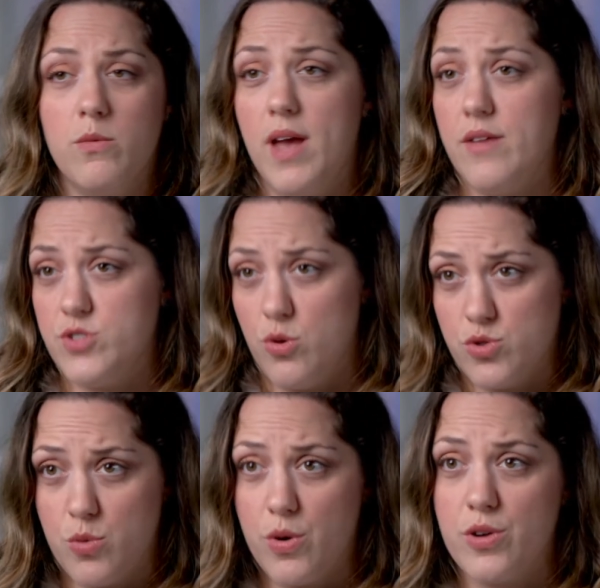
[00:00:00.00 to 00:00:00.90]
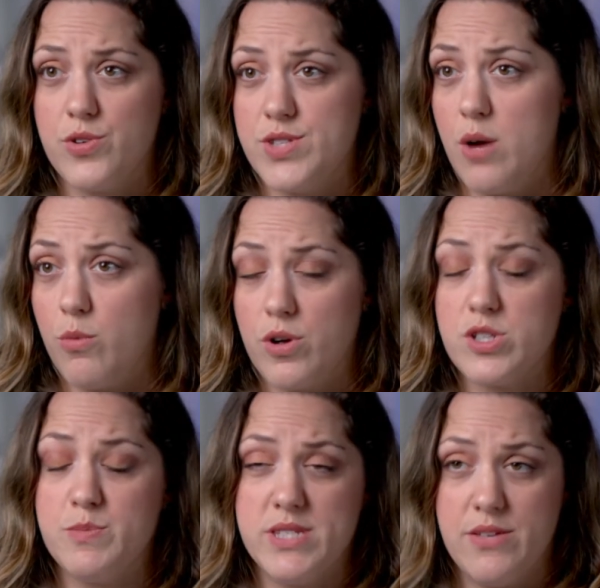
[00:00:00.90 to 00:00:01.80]
We have social workers that work
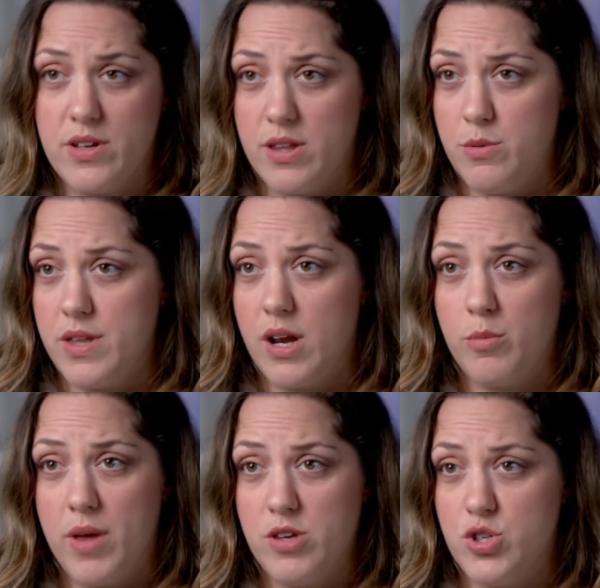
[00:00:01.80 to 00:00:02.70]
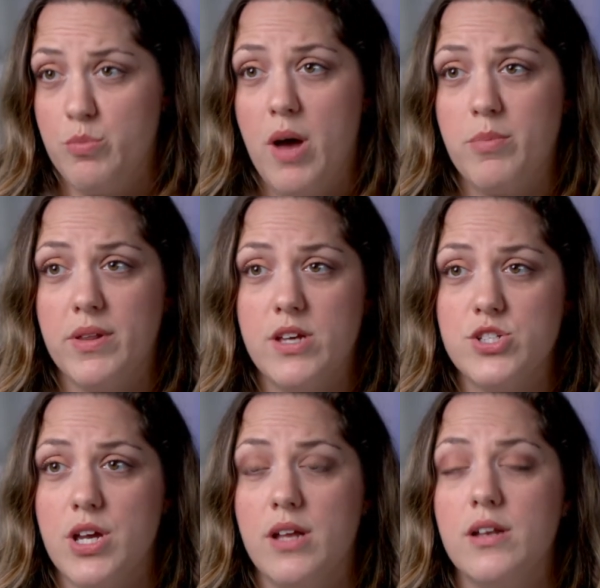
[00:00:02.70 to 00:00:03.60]
specifically within our patient
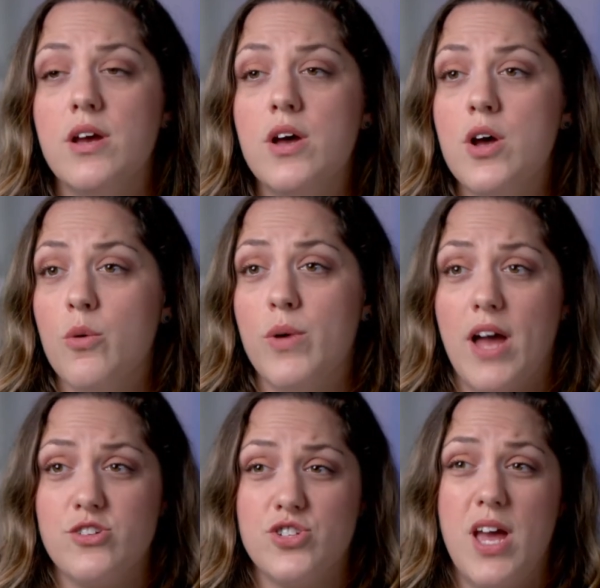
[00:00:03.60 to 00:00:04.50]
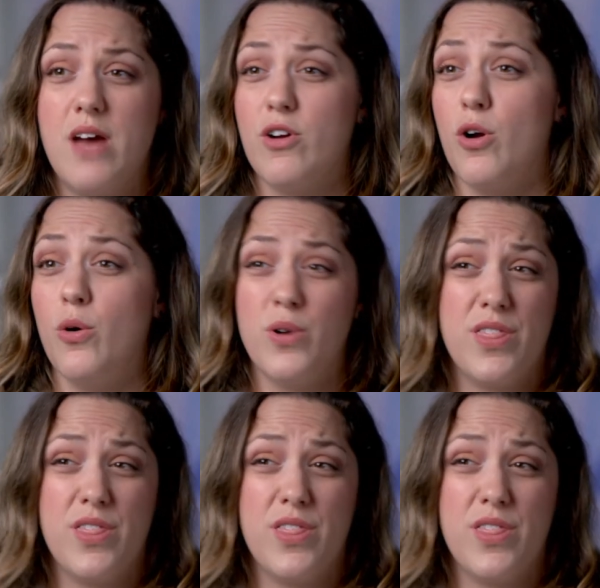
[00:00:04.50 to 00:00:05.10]
population. We actually have our own